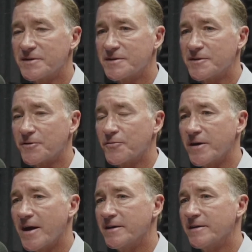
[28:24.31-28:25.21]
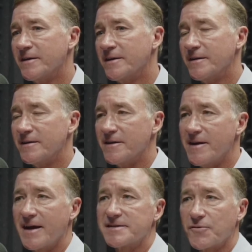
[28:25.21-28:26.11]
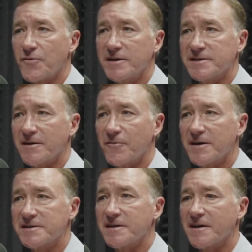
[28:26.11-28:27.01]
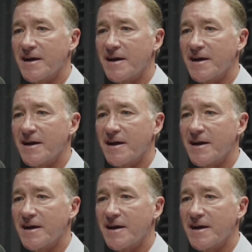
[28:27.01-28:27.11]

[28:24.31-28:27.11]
to create the next great generation.